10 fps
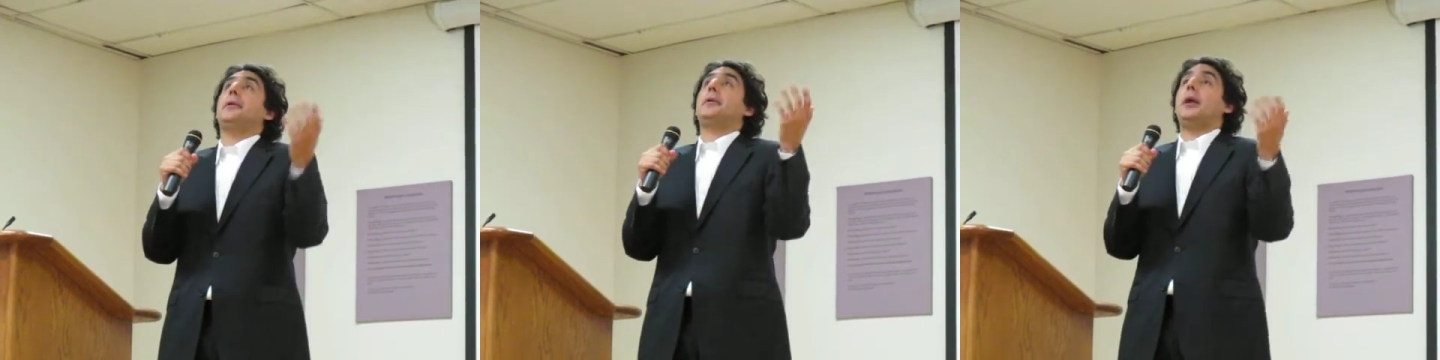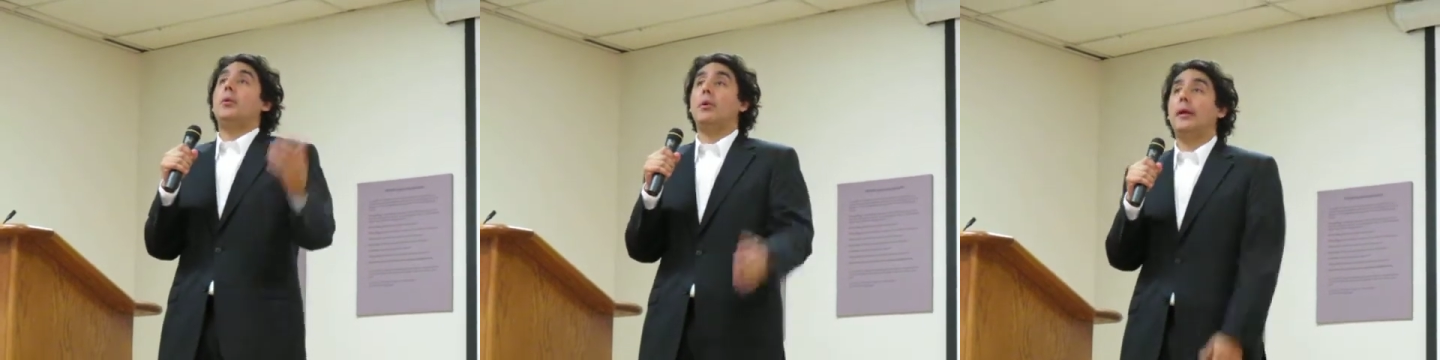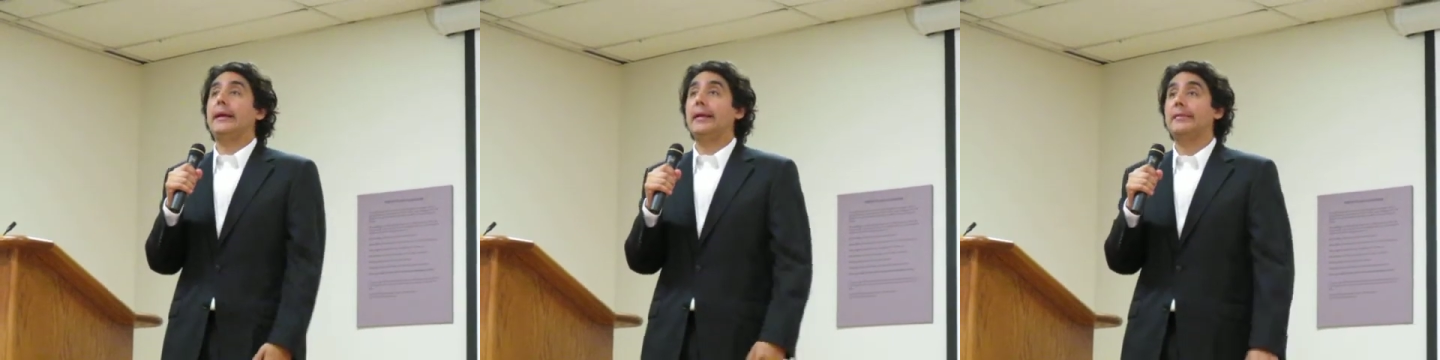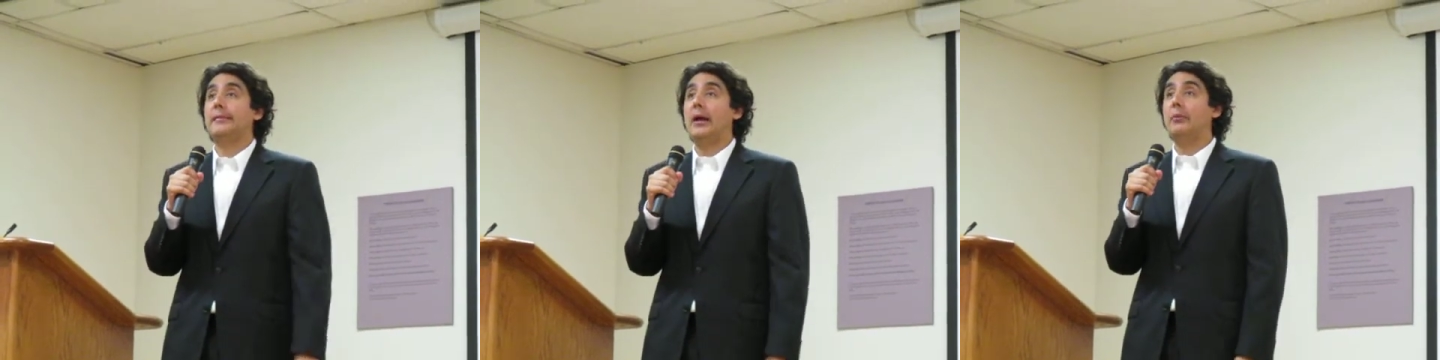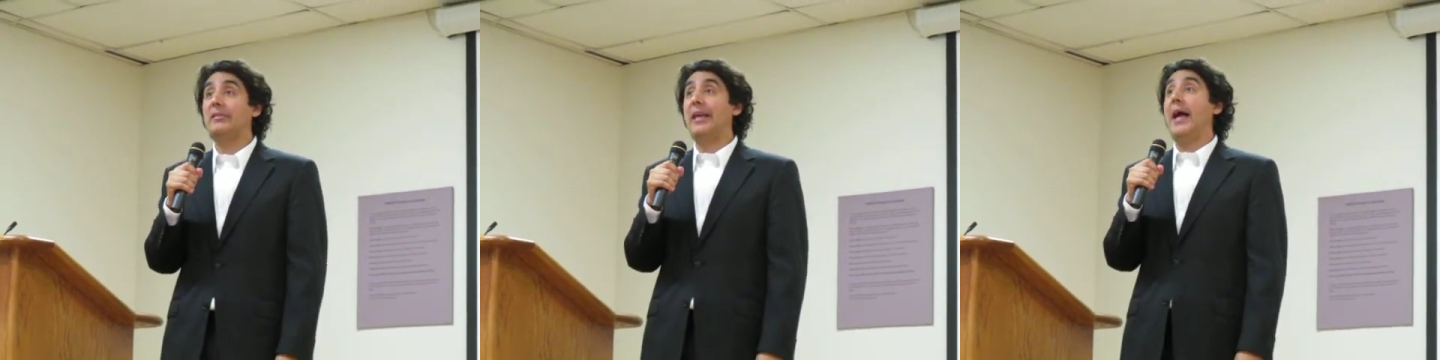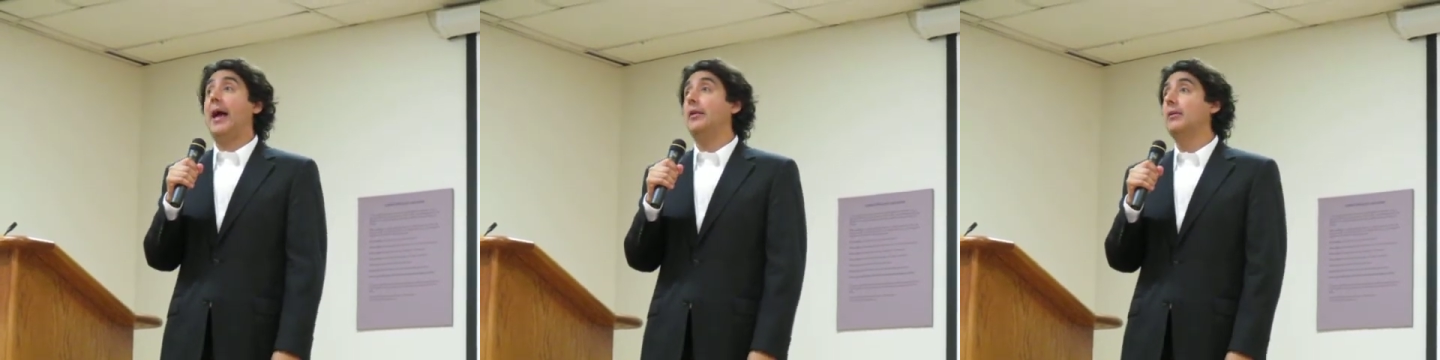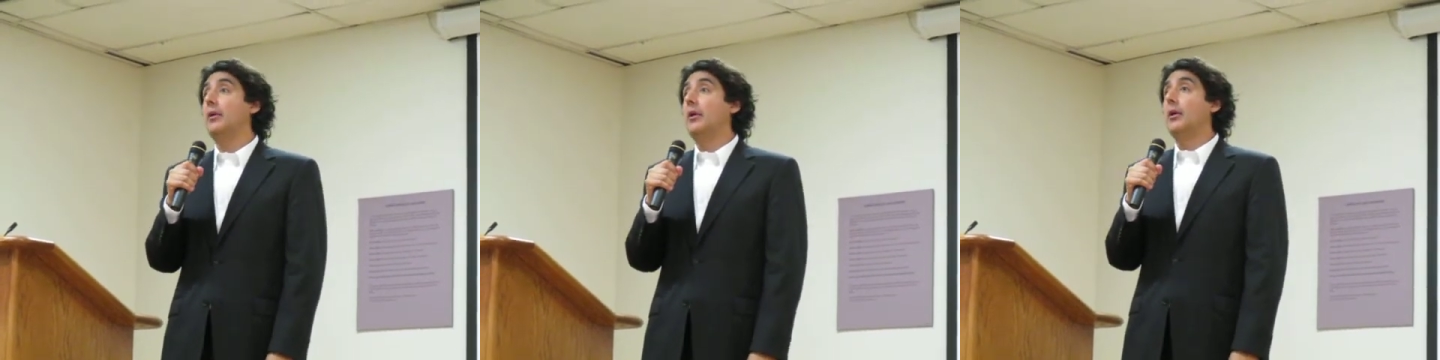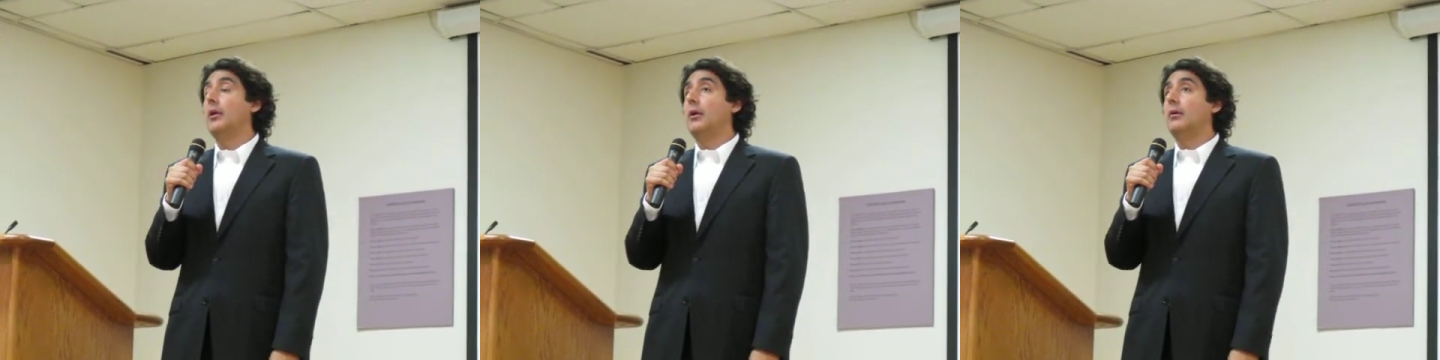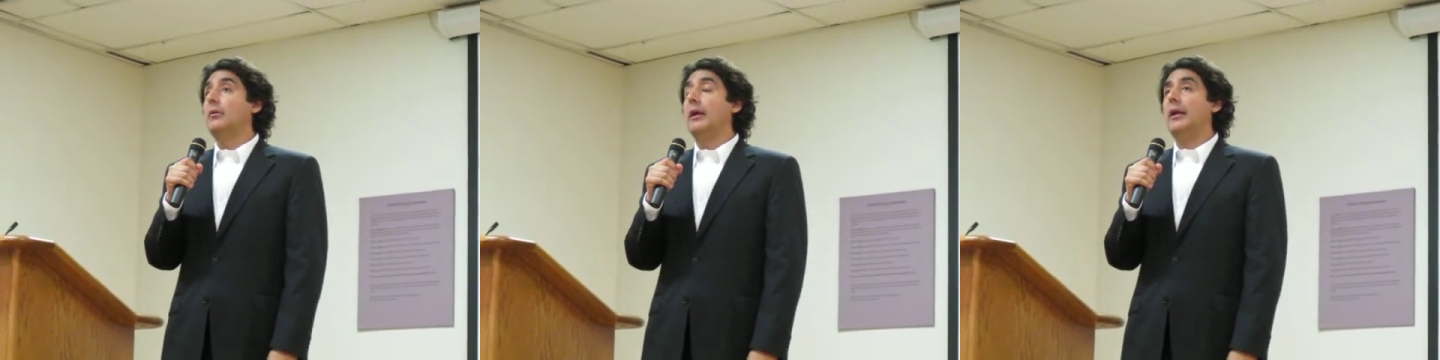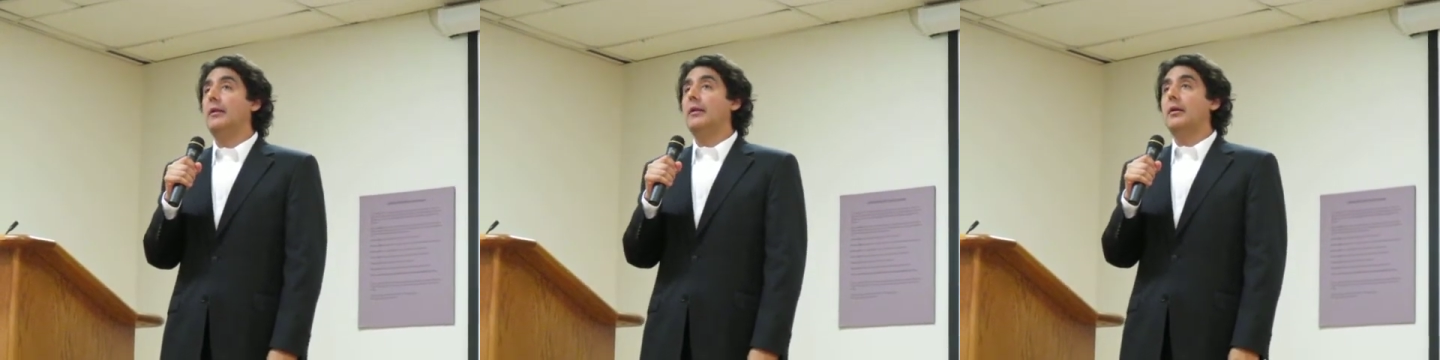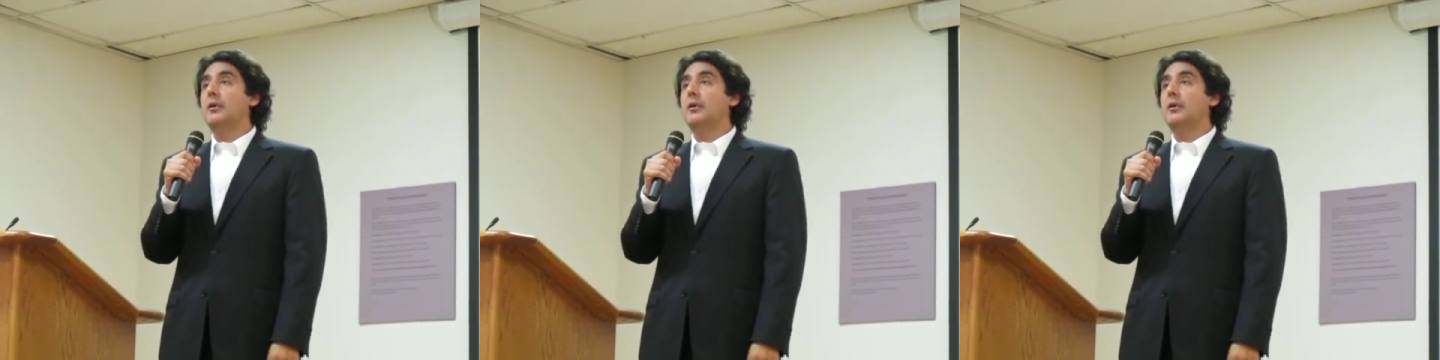okay, well I guess that was that, right?